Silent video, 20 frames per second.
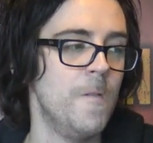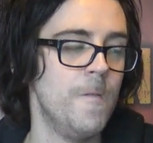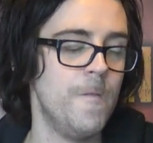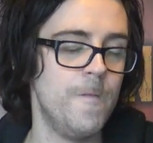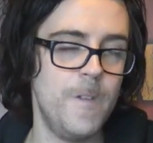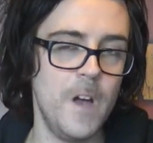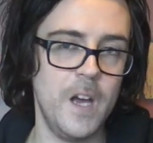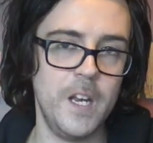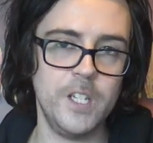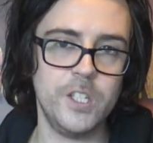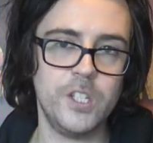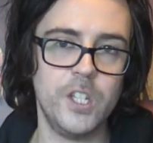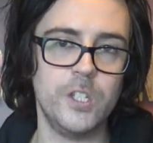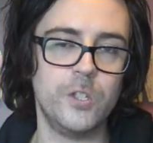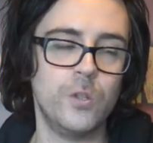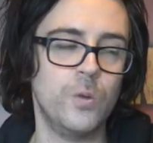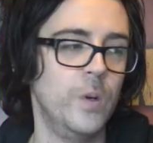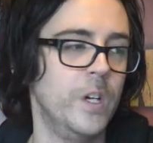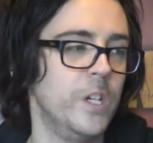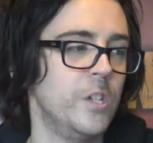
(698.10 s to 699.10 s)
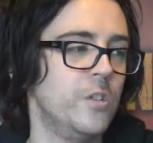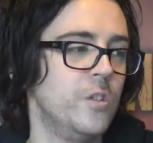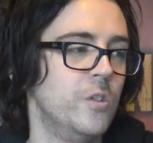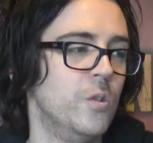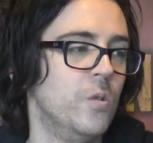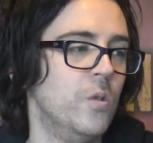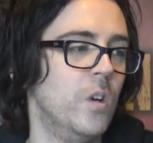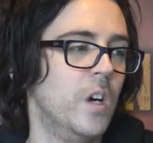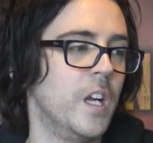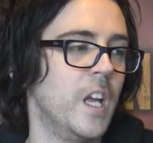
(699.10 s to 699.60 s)
Very
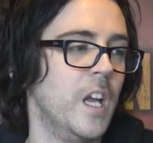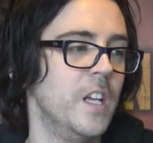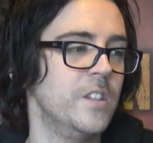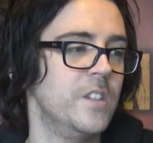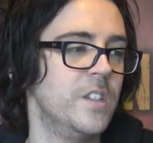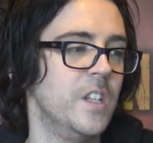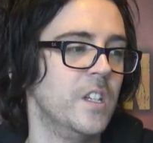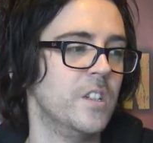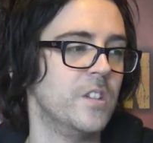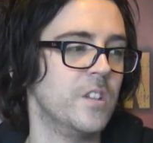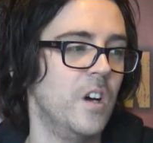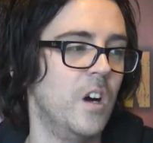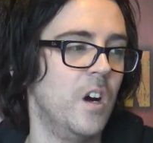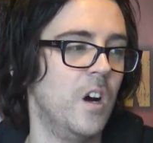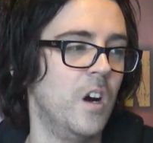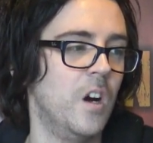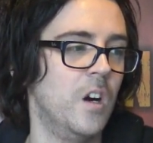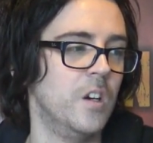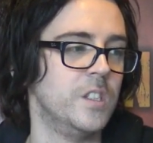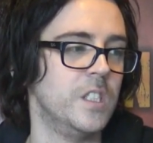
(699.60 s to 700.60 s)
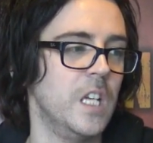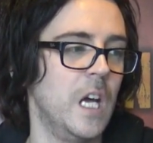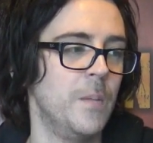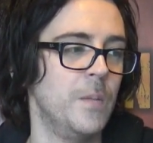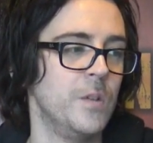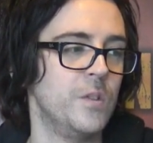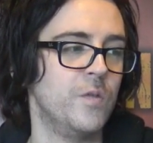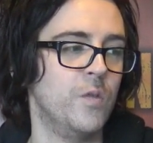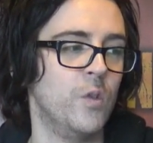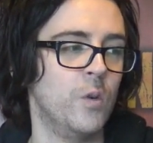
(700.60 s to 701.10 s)
situational against things that are
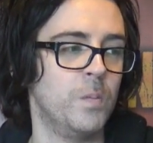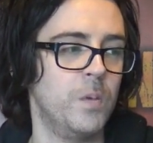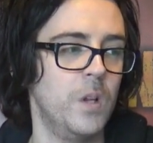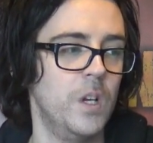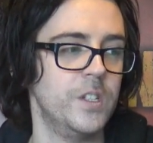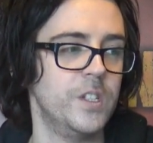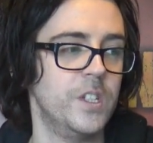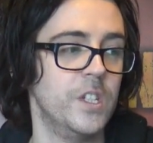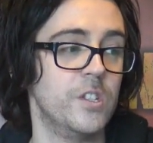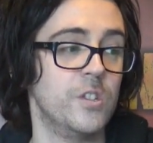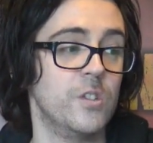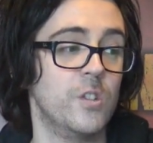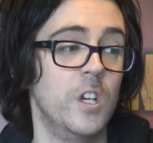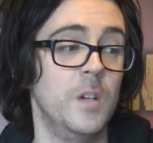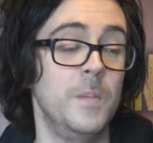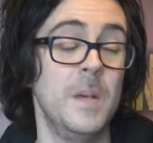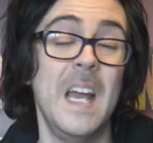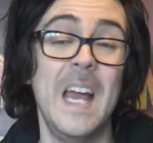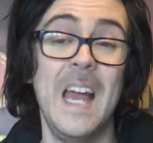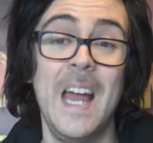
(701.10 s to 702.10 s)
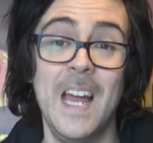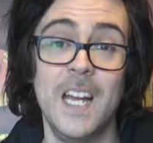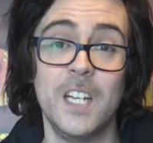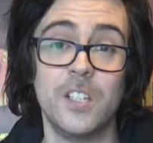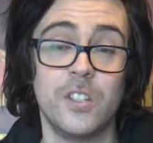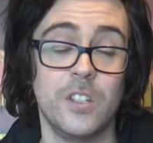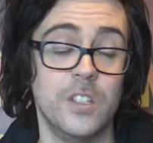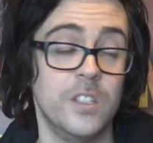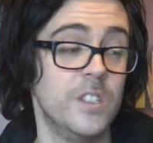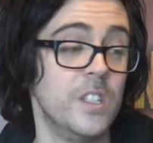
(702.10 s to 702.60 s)
damage 4+, this is going to be
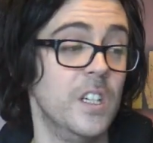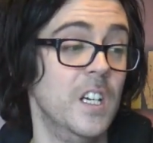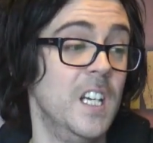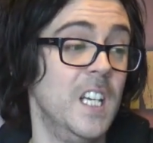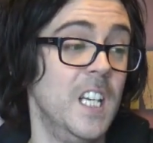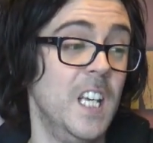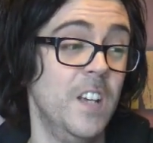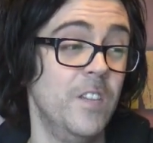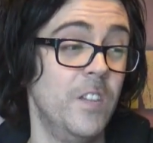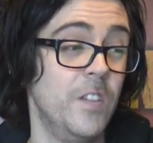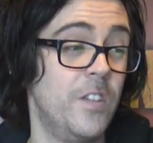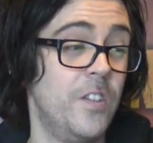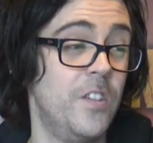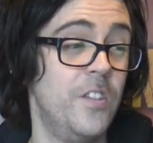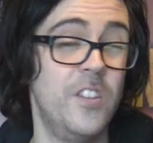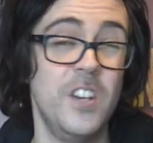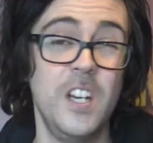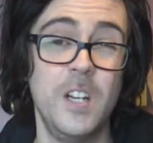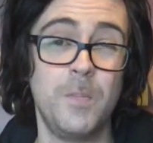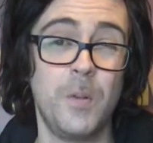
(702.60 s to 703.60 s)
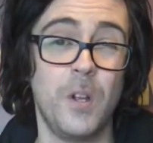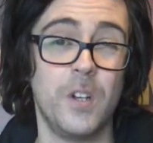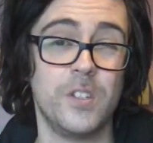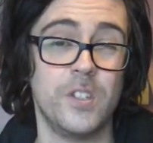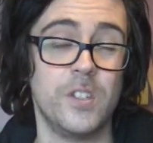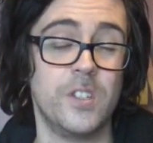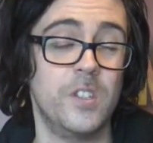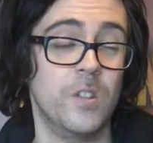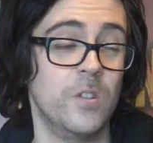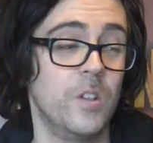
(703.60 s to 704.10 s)
excellent. Even
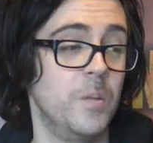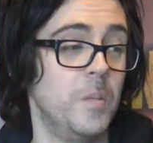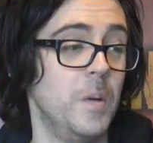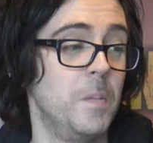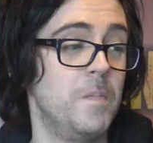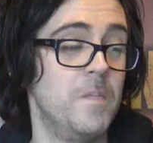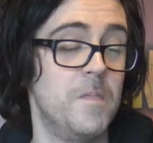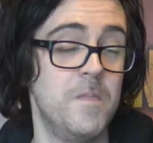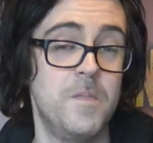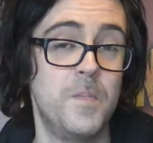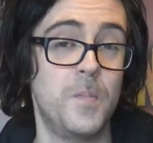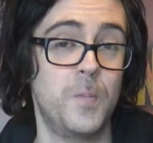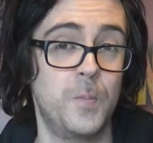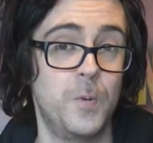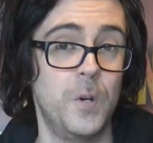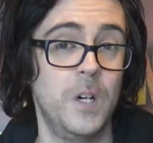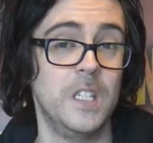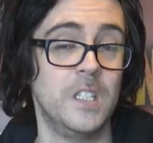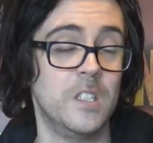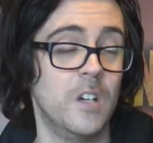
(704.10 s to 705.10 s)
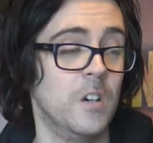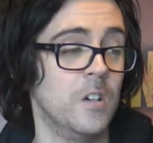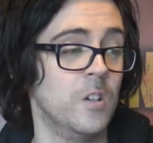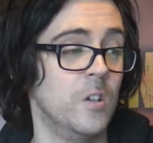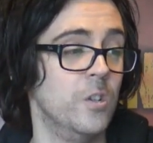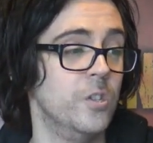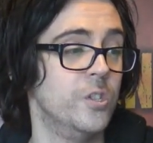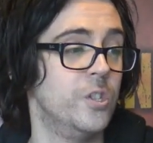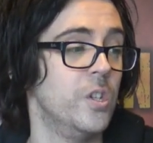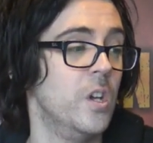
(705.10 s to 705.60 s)
3+ is still going to be pretty darn
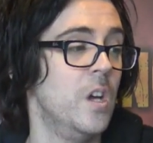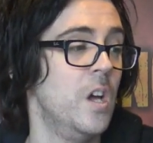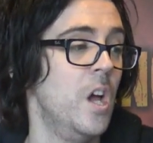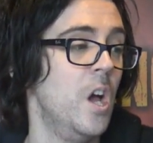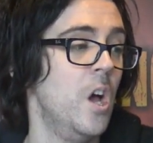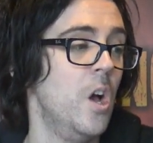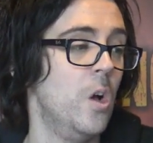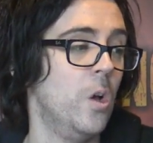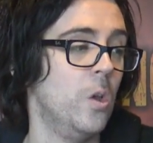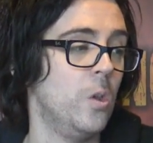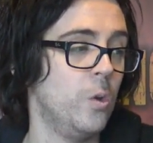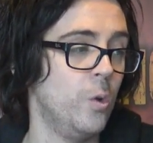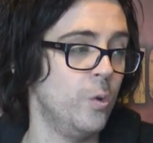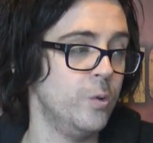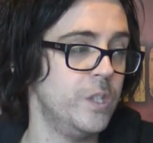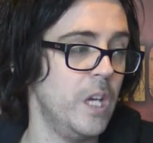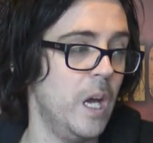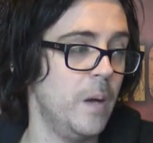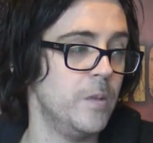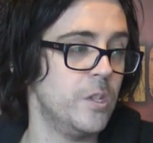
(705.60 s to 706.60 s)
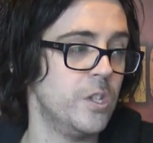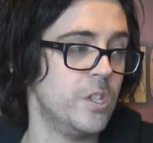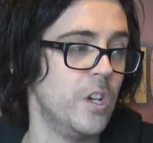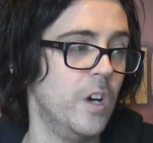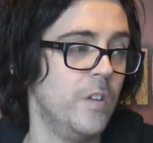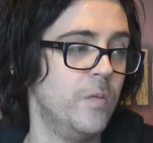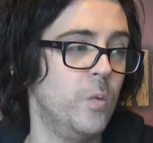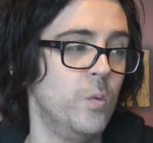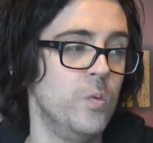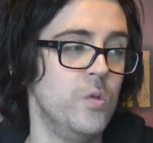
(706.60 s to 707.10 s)
good. Low damage
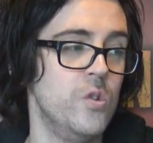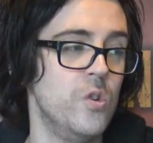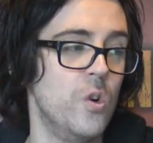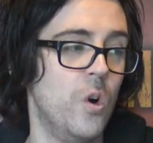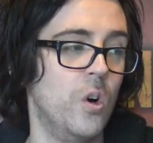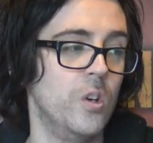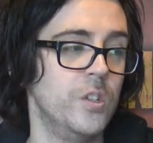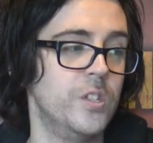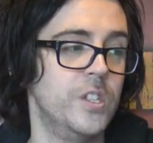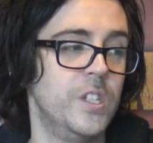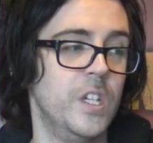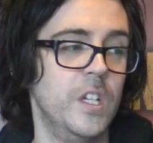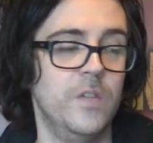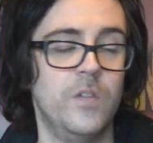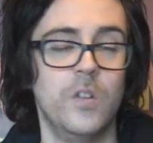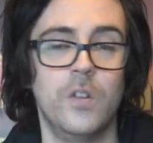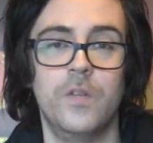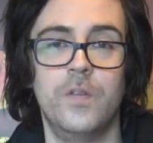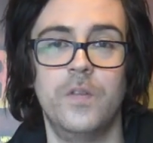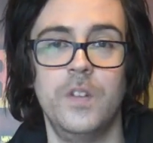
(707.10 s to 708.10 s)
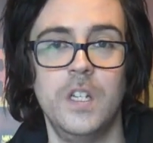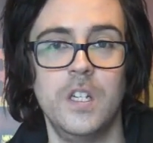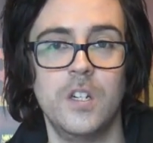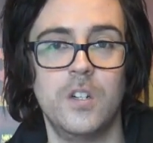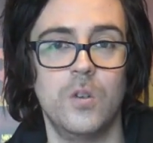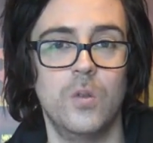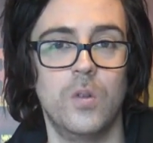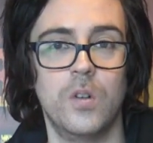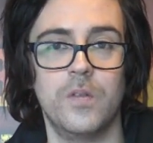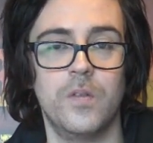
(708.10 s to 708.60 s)
stuff will not save your
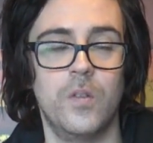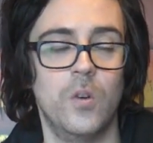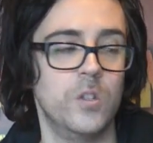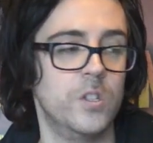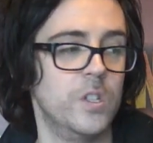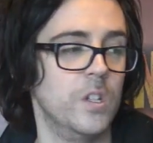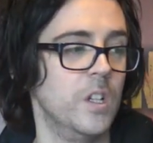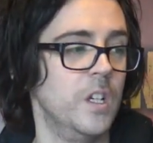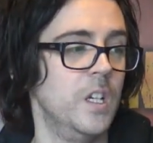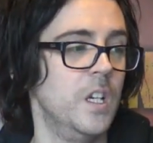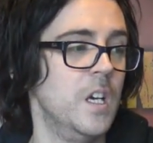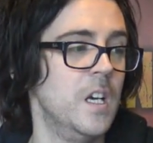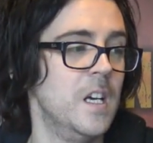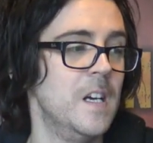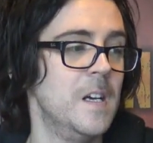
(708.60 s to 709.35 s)
vehicle, unfortunately.